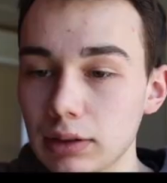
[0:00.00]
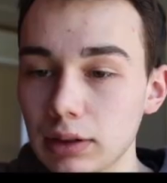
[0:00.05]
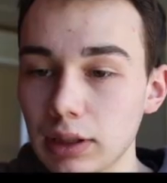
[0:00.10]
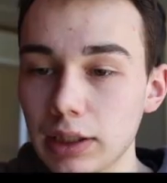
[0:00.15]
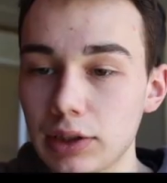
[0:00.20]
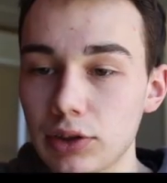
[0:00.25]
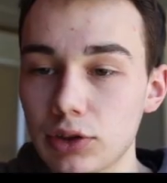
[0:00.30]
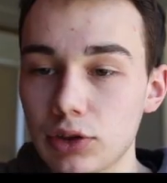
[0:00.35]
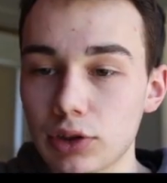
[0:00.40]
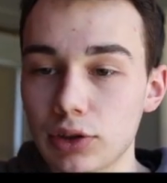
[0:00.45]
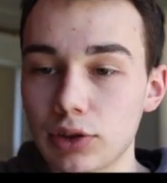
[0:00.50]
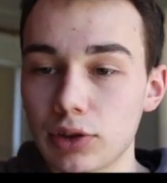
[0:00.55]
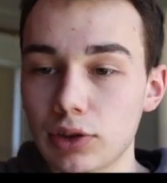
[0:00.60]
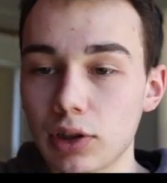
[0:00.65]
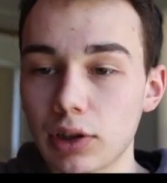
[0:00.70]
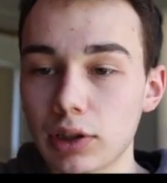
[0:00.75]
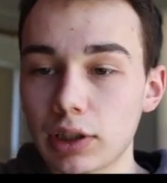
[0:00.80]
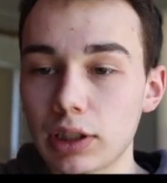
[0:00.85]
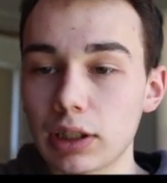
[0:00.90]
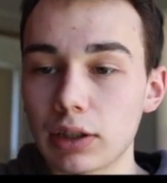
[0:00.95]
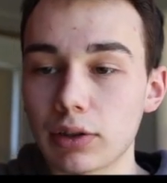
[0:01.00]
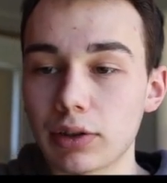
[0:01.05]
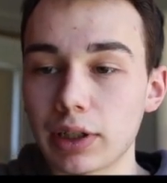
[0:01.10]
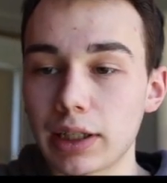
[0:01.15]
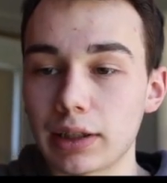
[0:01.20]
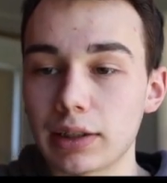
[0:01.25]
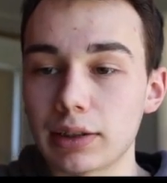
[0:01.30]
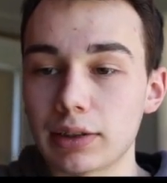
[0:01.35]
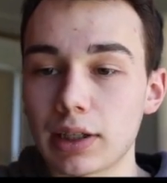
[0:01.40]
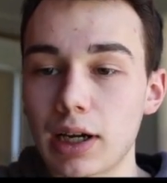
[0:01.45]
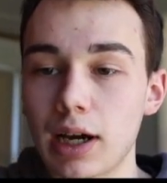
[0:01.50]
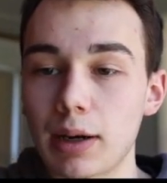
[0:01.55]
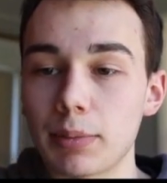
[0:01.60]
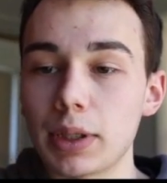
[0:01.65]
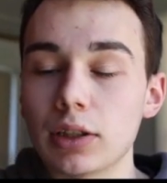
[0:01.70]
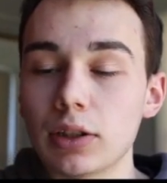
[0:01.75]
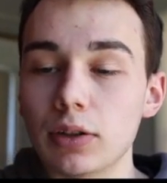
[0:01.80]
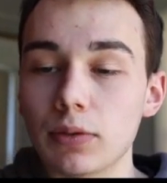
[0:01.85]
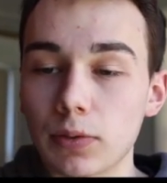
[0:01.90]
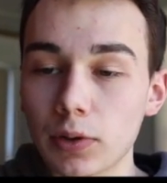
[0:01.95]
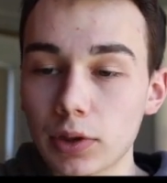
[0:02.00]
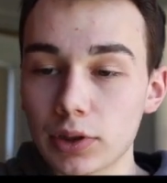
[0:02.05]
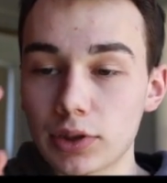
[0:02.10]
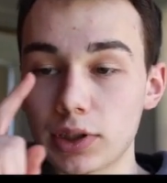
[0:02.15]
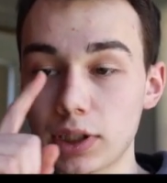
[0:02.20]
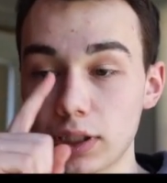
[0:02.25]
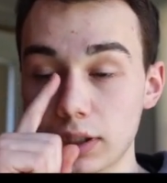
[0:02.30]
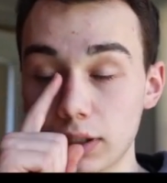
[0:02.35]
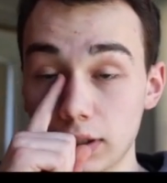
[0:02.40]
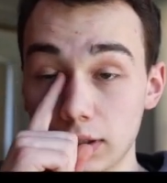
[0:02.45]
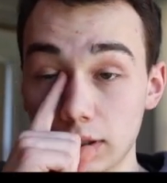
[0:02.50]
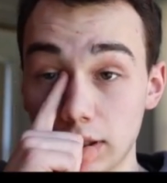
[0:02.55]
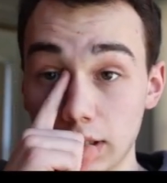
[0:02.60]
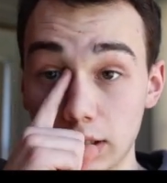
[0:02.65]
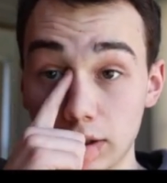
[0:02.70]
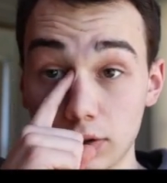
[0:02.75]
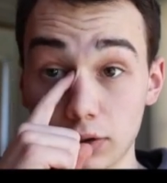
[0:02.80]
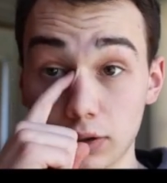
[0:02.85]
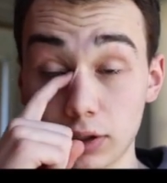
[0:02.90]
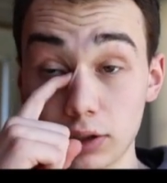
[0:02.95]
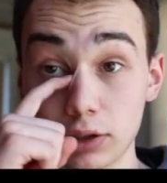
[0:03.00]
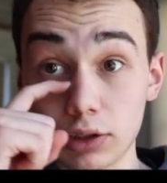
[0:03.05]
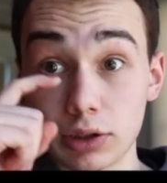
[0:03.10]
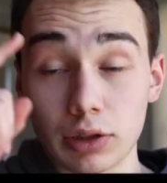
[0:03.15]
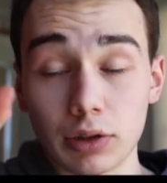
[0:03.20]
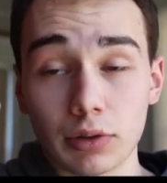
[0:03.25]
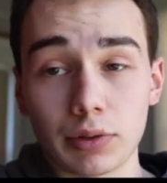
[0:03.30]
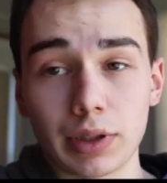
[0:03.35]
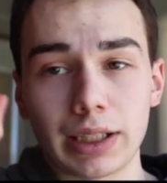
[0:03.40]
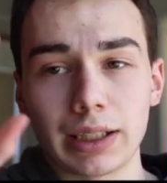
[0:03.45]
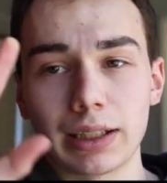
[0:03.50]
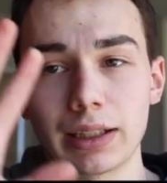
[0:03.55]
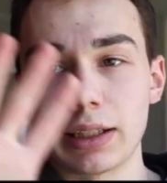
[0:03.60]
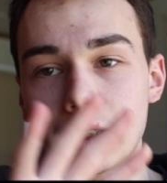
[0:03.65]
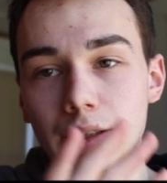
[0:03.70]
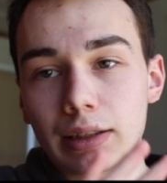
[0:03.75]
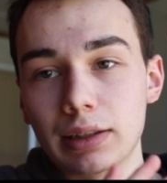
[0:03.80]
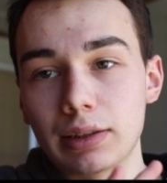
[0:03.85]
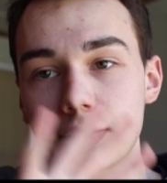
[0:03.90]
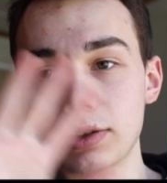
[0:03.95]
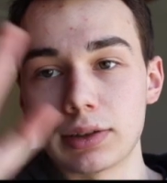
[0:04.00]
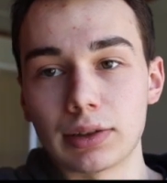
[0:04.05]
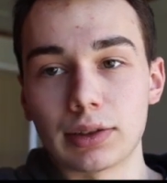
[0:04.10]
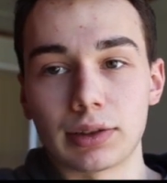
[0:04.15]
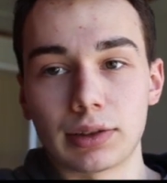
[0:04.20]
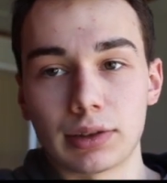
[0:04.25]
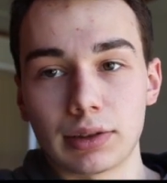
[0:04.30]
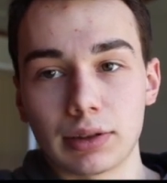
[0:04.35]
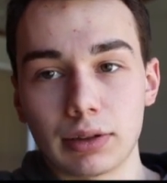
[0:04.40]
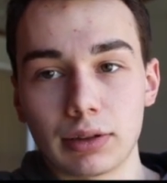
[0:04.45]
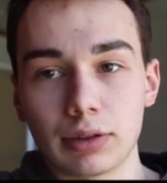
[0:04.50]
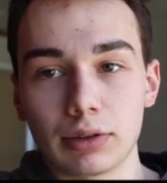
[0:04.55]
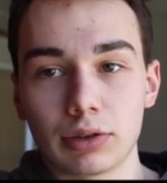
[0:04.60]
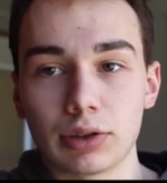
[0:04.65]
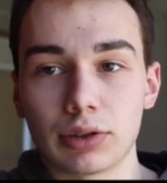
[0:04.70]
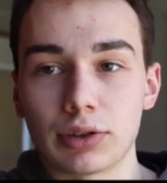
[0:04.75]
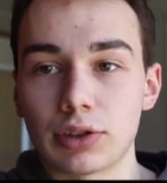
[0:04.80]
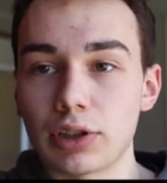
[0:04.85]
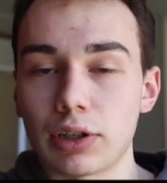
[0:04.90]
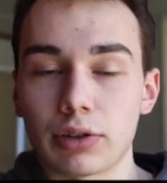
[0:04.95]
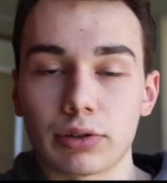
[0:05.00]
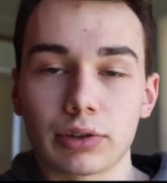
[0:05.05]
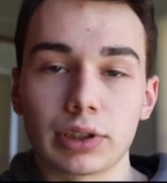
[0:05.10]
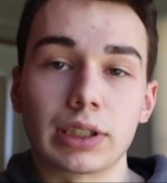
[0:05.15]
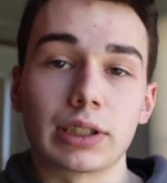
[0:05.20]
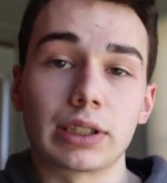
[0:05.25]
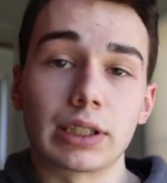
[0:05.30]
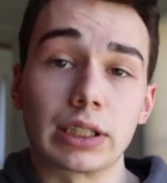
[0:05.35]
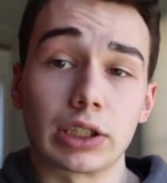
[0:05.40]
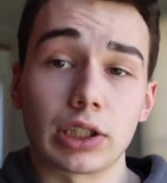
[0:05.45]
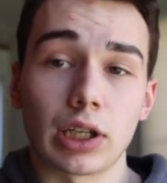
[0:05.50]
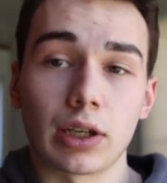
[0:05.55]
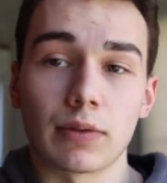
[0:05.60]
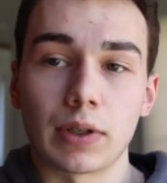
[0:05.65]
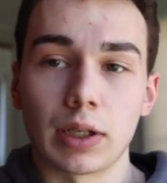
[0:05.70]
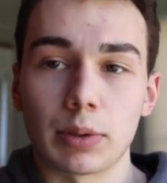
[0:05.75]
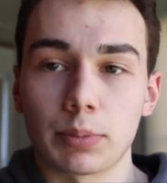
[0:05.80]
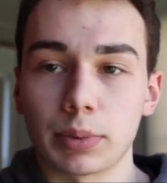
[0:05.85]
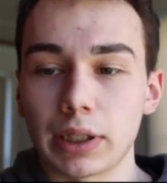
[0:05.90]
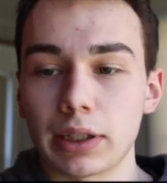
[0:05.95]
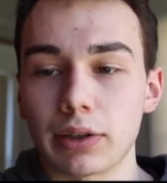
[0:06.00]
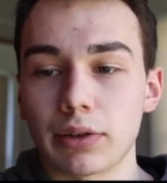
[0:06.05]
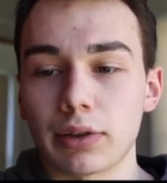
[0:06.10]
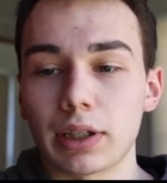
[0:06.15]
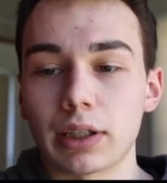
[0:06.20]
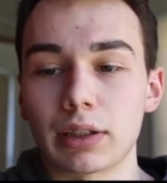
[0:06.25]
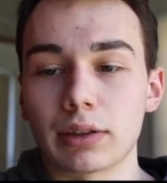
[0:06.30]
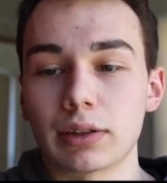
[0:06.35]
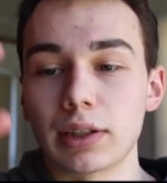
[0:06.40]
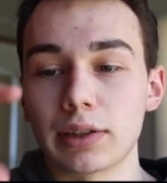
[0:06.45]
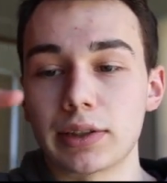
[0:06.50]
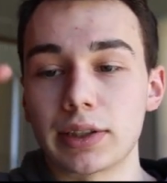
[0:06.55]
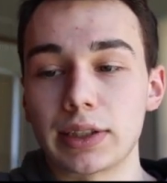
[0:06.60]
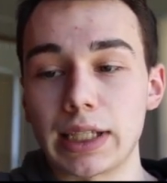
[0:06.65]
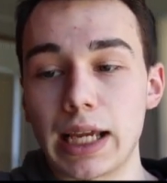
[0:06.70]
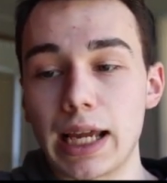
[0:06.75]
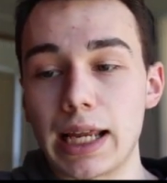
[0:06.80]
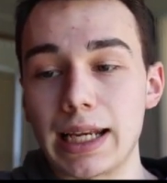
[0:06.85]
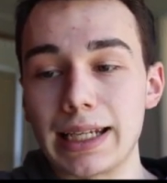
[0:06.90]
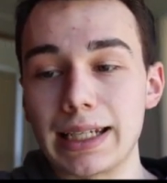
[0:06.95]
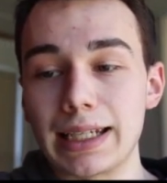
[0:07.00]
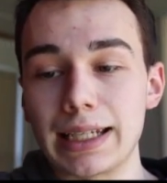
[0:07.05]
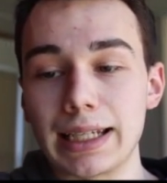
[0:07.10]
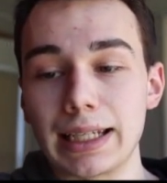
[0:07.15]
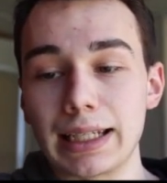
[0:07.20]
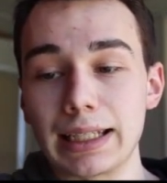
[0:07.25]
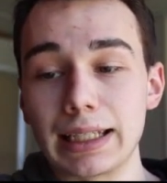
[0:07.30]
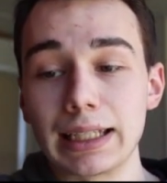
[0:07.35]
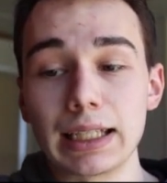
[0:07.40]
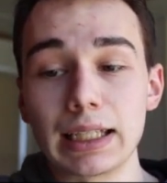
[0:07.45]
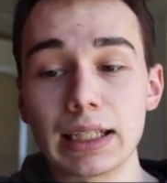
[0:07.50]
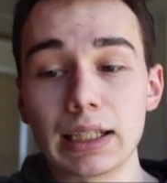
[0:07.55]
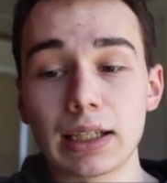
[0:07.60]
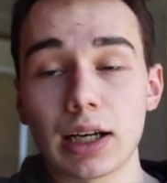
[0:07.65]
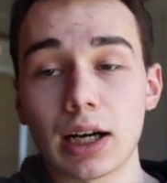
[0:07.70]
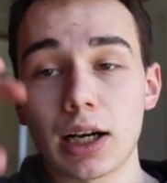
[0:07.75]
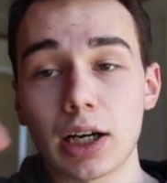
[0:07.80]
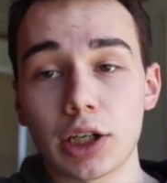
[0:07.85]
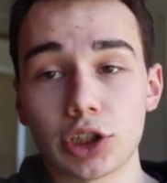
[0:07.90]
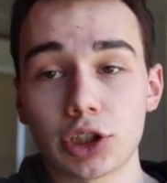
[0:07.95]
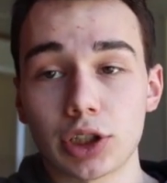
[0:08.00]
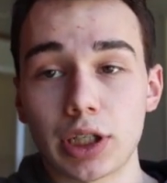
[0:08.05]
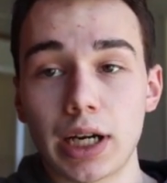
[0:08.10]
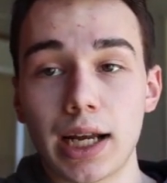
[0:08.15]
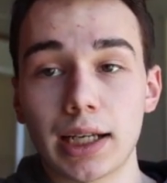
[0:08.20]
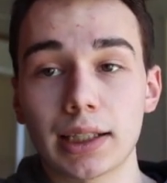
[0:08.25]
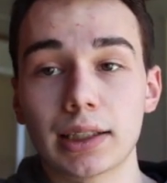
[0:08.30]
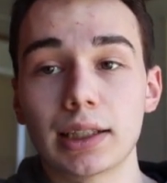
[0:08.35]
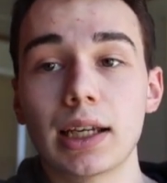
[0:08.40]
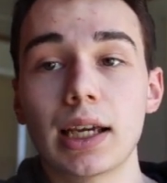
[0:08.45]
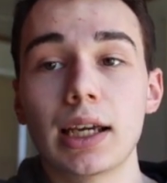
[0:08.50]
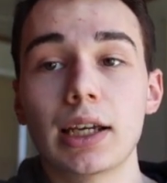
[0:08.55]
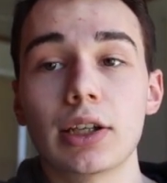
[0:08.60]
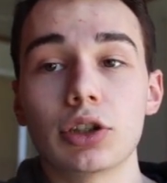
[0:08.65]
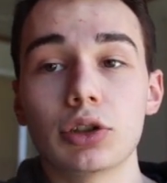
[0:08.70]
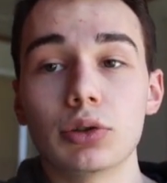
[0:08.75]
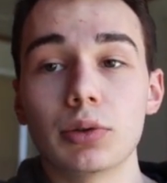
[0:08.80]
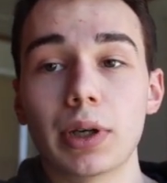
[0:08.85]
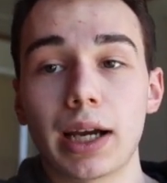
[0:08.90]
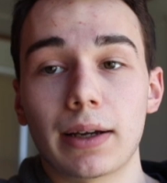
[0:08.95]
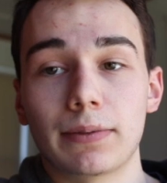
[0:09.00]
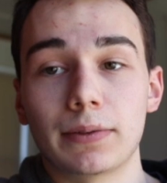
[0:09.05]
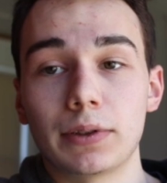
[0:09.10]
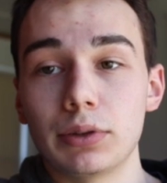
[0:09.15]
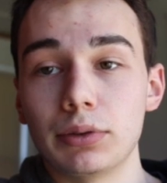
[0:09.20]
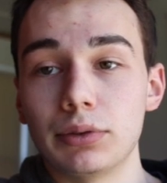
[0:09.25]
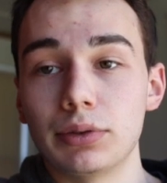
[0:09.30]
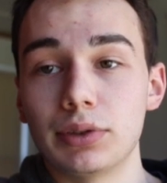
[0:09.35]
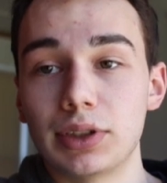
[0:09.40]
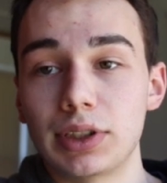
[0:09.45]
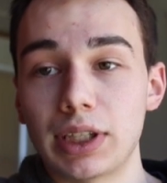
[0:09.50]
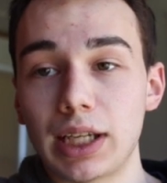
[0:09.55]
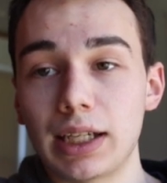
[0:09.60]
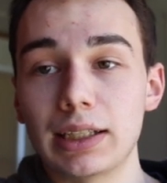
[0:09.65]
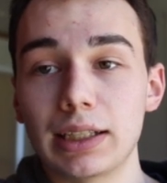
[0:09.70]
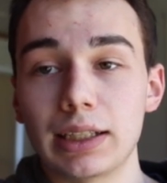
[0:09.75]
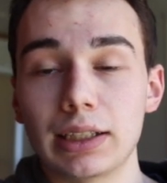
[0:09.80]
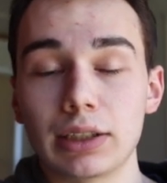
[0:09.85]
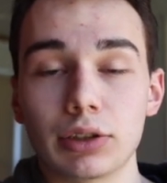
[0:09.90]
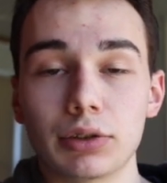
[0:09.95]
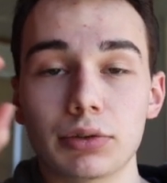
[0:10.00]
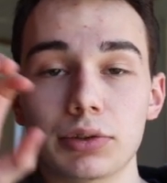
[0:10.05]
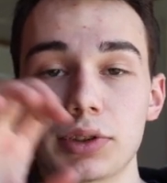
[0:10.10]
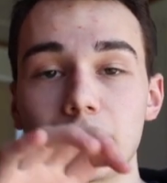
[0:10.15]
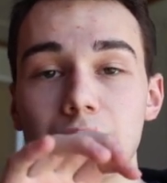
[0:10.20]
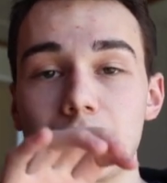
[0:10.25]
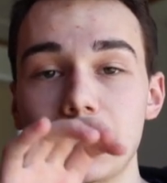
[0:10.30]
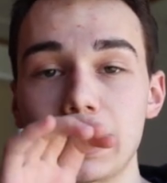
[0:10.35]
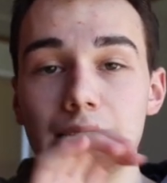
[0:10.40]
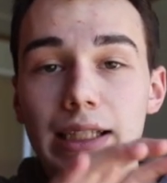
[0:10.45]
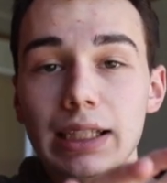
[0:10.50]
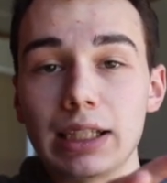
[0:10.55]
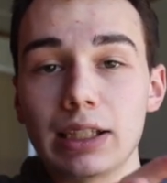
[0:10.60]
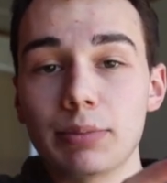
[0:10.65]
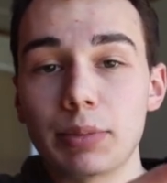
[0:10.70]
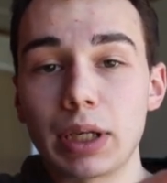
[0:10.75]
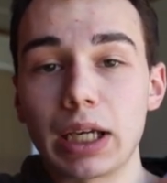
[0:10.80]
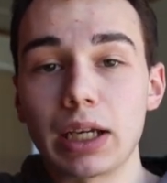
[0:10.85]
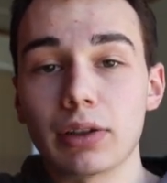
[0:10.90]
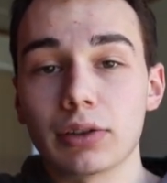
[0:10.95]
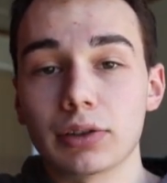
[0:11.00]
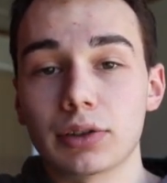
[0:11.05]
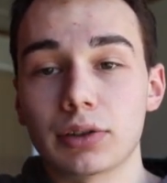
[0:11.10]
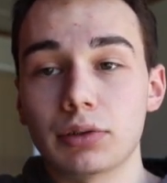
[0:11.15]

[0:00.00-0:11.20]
Let's just start here at the top. The first thing that you're going to do, and this is just generally a DJ Event Planner thing, to send an e-contract, you have to send it using an email.